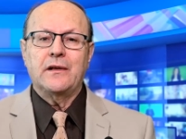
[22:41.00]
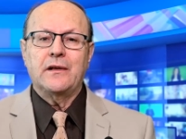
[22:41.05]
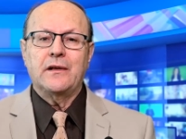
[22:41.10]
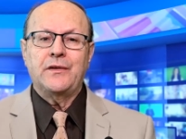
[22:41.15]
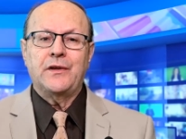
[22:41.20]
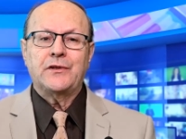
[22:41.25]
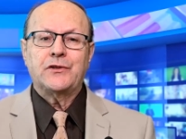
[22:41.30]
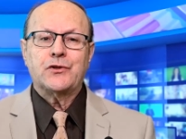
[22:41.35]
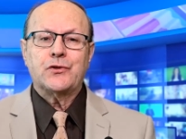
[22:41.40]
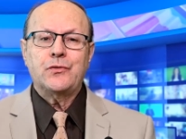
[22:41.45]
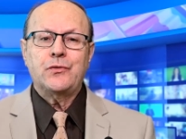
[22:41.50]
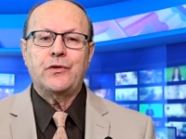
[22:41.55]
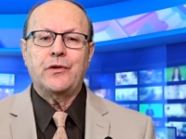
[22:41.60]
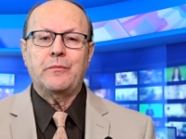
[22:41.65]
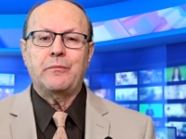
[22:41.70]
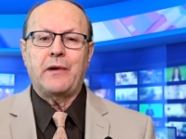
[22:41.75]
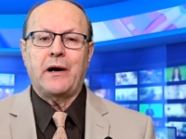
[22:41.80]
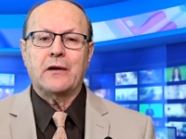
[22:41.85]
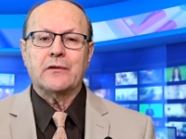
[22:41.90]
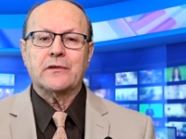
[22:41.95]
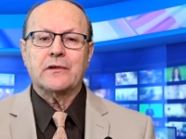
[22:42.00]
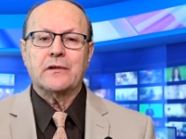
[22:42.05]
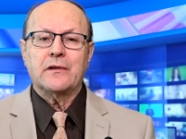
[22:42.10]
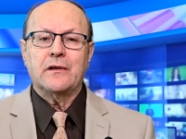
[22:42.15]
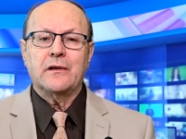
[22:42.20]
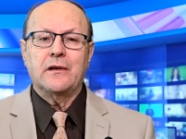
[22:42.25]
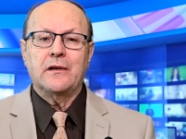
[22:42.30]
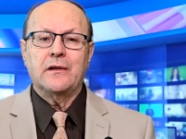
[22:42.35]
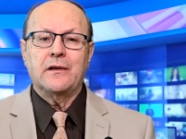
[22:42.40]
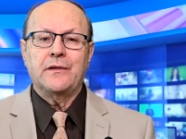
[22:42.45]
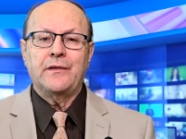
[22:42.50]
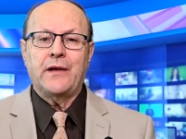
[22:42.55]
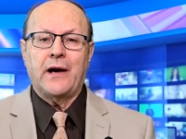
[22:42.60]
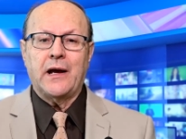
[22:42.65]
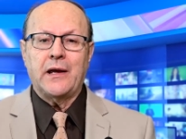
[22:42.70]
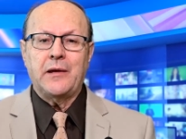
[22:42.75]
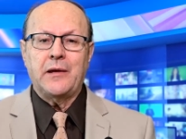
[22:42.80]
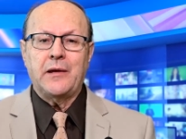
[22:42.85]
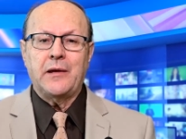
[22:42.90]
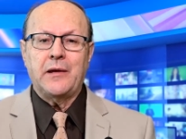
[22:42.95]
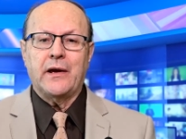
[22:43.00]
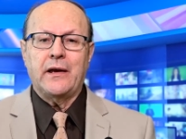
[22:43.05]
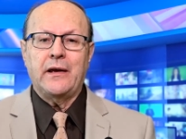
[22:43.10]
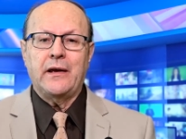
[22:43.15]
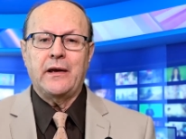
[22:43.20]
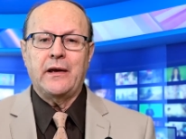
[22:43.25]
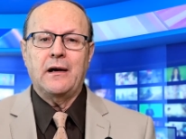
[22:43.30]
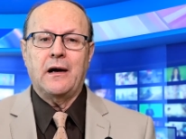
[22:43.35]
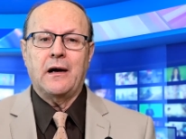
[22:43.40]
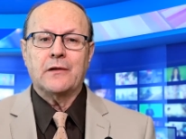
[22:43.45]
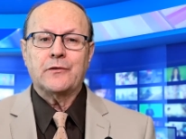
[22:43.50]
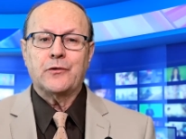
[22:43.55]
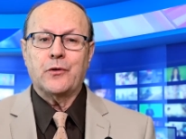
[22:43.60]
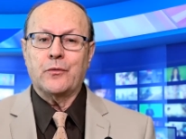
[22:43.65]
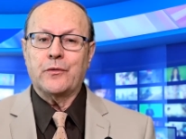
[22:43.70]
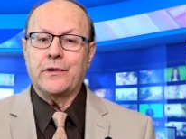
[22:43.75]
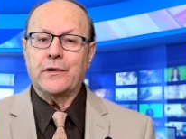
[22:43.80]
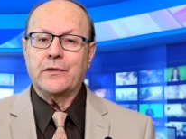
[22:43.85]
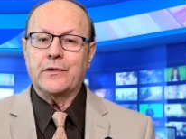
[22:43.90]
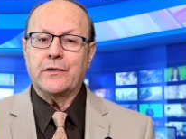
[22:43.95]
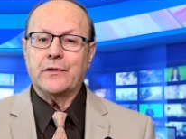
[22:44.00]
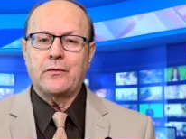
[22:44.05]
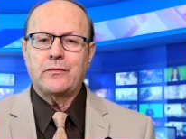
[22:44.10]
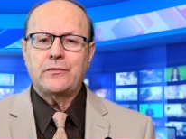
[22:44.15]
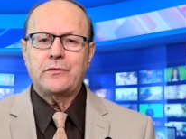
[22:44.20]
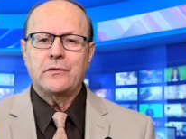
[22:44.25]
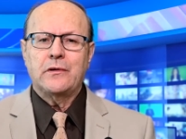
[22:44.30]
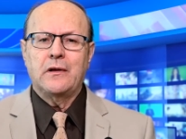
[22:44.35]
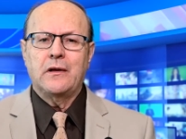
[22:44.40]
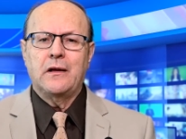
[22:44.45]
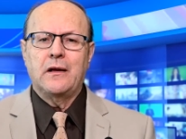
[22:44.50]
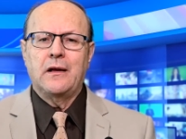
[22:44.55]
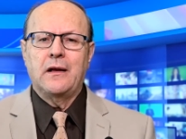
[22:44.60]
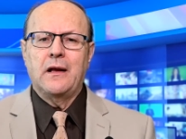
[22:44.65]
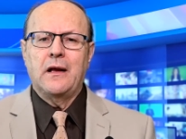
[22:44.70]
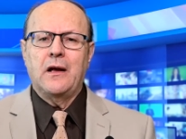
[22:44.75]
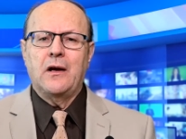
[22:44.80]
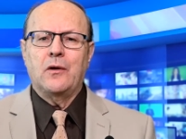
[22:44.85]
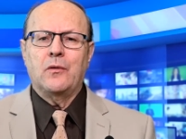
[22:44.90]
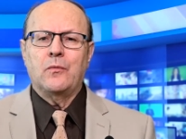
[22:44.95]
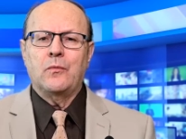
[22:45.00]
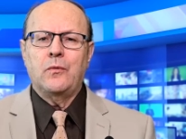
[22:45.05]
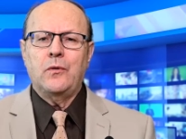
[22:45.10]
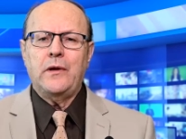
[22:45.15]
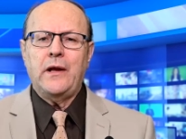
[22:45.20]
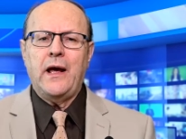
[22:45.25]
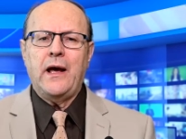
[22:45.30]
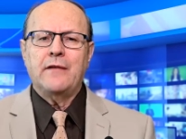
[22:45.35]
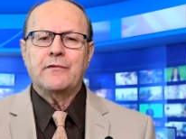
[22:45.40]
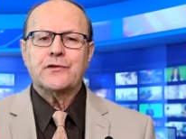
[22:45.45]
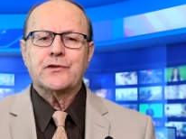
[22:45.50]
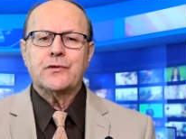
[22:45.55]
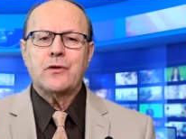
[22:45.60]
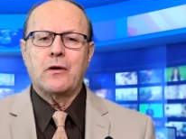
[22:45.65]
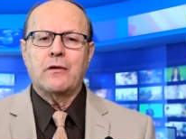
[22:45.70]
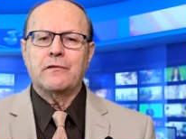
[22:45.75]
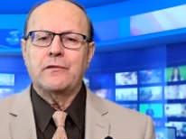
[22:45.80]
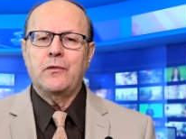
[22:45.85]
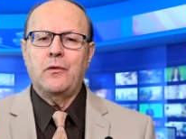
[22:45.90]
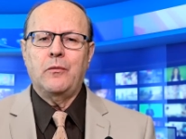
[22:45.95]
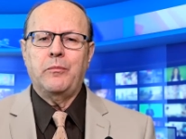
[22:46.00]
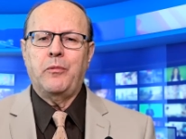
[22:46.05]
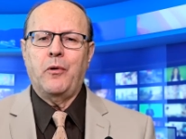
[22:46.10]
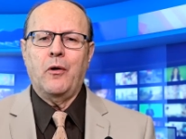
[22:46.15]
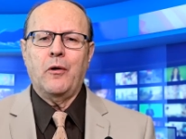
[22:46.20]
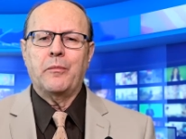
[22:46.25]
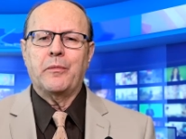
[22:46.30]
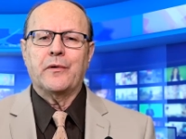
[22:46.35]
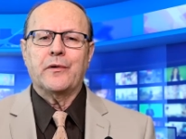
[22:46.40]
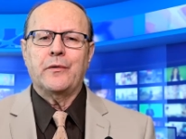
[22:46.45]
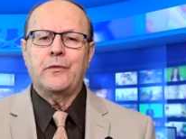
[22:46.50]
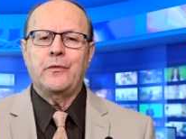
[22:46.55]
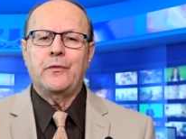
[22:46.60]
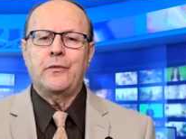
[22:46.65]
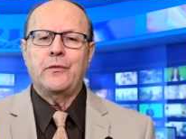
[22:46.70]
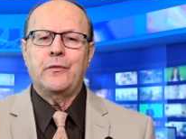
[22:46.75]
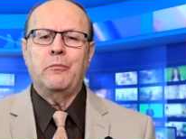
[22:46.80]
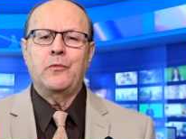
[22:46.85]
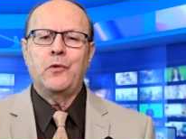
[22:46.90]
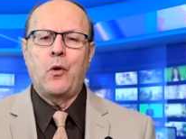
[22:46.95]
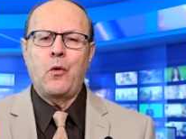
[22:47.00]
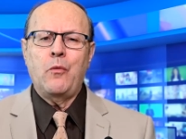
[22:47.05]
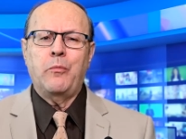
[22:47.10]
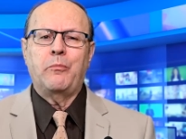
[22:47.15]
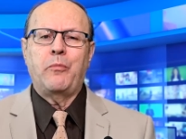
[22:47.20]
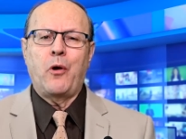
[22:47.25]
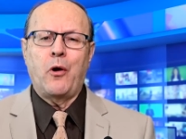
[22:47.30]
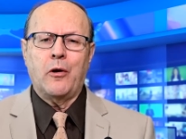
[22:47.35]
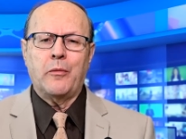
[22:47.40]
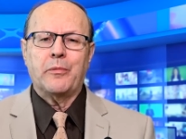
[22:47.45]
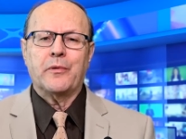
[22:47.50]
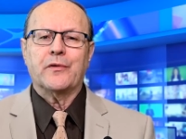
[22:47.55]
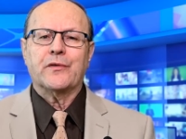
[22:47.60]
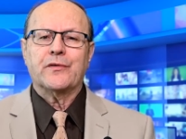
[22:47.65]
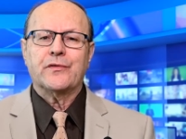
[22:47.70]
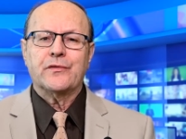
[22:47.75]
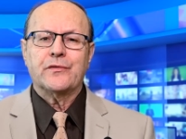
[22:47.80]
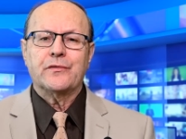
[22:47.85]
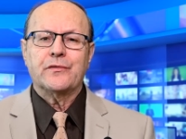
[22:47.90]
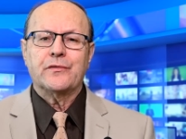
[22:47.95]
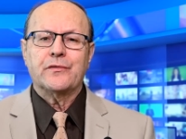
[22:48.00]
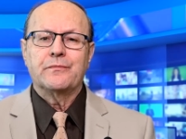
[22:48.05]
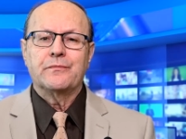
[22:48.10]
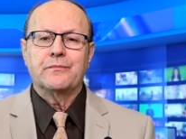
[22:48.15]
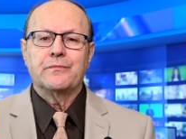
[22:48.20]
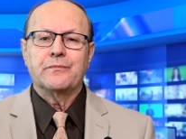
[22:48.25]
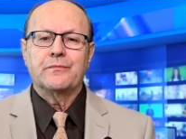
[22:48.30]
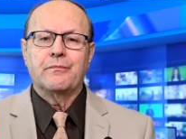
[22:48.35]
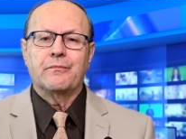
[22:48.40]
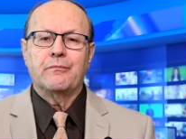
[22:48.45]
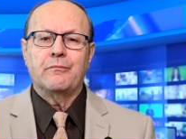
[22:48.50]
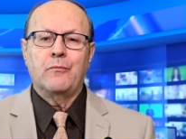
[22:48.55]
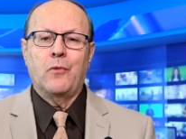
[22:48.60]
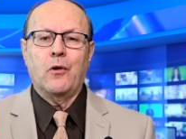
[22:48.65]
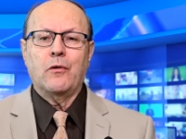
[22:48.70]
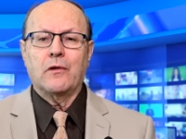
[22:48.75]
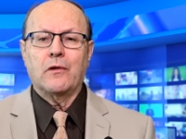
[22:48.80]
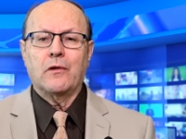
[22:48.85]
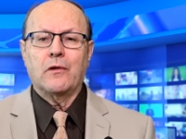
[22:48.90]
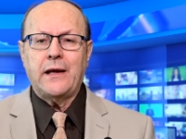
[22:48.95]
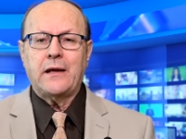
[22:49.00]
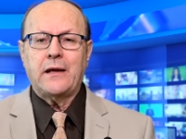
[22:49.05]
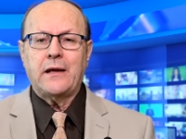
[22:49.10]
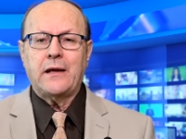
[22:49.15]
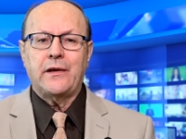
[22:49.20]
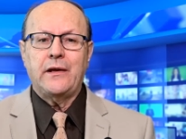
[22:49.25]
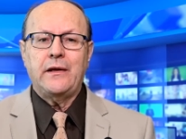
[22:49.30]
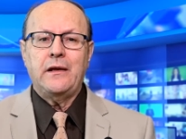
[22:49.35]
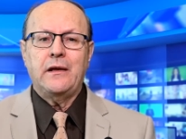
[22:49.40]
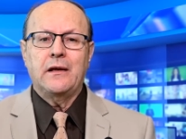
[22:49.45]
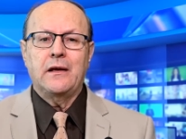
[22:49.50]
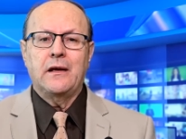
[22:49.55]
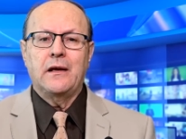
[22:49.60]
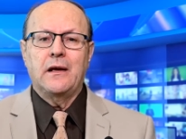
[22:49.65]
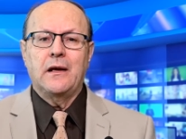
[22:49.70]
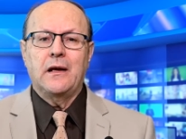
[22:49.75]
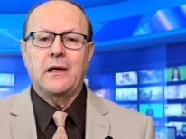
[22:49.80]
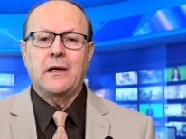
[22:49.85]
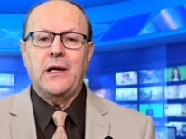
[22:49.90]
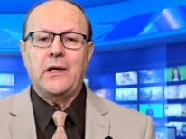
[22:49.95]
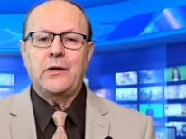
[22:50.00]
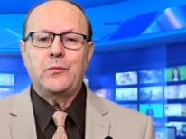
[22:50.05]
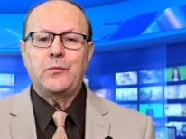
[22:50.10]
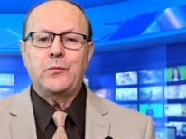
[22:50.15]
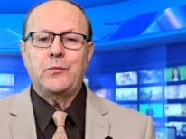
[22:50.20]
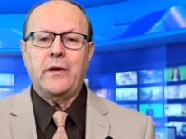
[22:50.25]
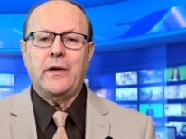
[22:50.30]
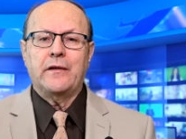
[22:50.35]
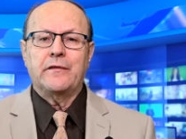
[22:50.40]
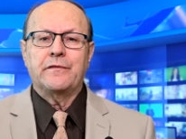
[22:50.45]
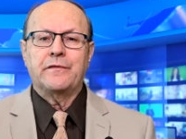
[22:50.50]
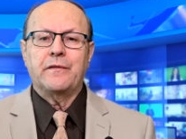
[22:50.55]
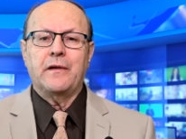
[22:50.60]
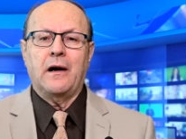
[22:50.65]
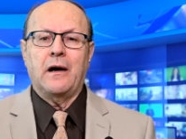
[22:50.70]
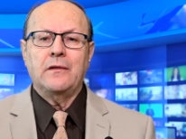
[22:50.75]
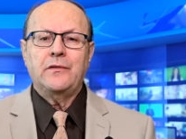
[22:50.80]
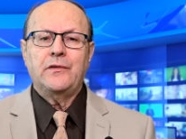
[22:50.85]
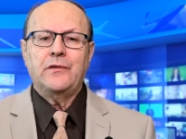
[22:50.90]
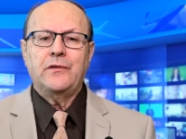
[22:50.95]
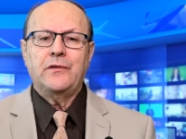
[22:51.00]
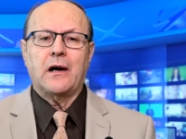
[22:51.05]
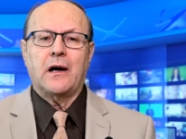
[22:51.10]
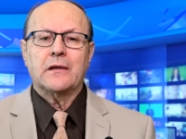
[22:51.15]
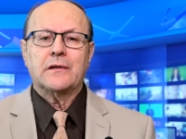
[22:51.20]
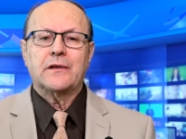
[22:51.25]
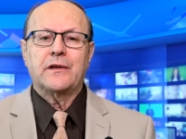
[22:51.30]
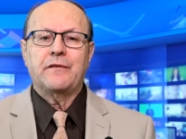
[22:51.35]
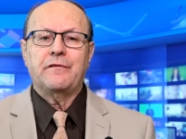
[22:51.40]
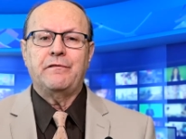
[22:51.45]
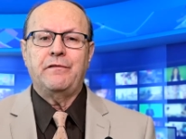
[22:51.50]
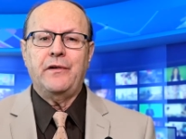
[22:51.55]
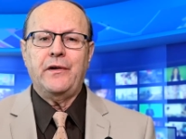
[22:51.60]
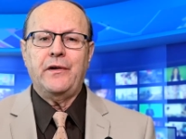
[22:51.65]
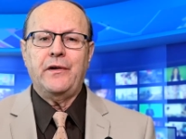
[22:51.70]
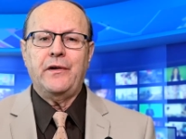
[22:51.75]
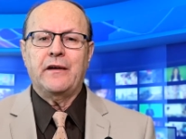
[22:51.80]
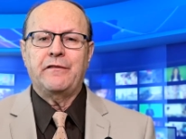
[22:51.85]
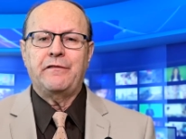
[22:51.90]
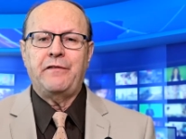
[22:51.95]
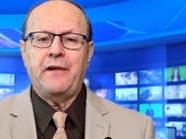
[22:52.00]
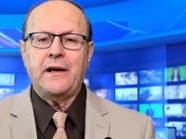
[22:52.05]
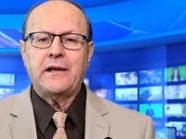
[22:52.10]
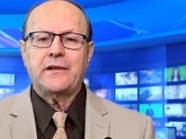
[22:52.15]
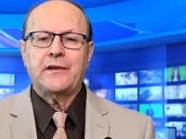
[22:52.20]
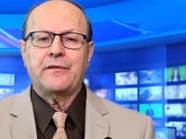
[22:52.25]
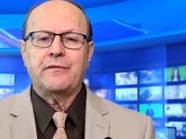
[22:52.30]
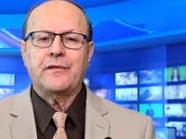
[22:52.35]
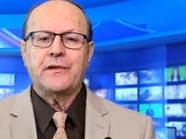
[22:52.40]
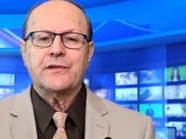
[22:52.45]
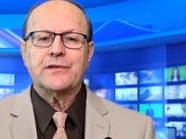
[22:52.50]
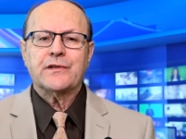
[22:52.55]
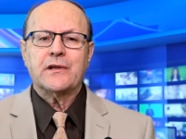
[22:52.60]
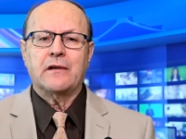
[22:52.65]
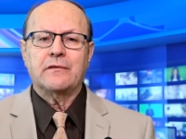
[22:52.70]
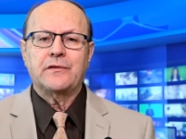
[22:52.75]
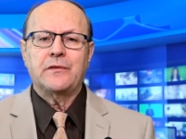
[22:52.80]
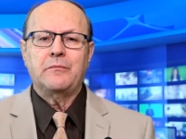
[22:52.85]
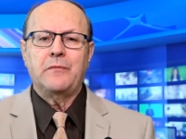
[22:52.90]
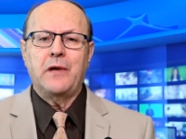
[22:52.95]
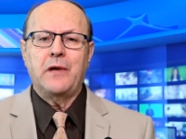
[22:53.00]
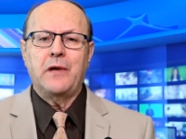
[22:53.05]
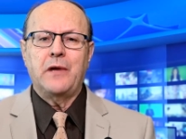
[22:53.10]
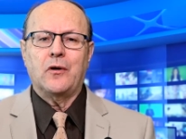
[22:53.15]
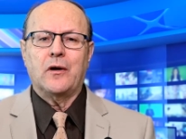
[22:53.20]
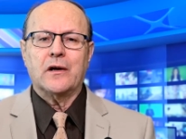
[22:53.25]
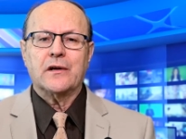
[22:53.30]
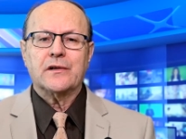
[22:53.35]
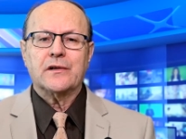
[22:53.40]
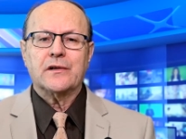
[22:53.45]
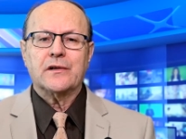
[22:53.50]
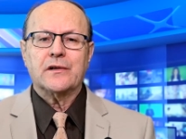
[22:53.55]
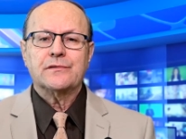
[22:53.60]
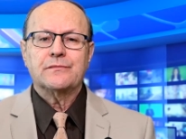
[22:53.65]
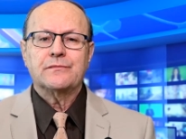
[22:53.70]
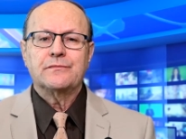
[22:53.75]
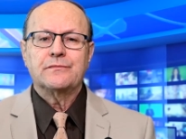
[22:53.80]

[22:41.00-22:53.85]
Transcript: the truth about Naim Bey, Andonian wrote, would have served no purpose. No, no purpose. More likely, it would have undercut the very effectiveness of the memoirs.